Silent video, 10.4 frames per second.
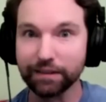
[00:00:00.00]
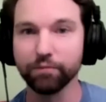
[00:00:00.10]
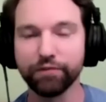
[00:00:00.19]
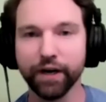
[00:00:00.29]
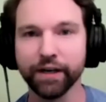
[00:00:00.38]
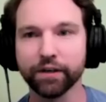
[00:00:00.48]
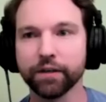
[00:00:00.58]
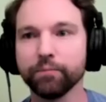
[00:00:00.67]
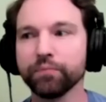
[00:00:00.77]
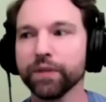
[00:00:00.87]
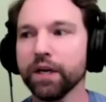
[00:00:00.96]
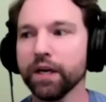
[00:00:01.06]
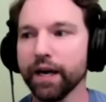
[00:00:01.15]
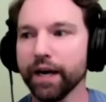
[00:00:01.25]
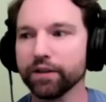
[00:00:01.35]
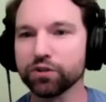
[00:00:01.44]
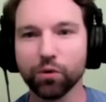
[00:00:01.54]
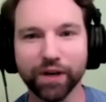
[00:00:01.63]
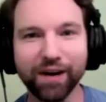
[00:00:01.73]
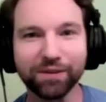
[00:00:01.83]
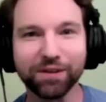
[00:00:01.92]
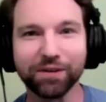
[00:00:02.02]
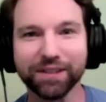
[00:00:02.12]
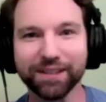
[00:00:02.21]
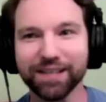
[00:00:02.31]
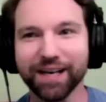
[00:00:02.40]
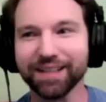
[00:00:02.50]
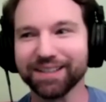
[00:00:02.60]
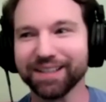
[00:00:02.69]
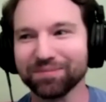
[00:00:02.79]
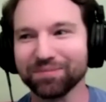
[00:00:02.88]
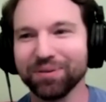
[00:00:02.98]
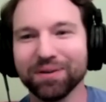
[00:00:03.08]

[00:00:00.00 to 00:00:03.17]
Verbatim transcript: I'm fired. Yeah. So when I would go into these acting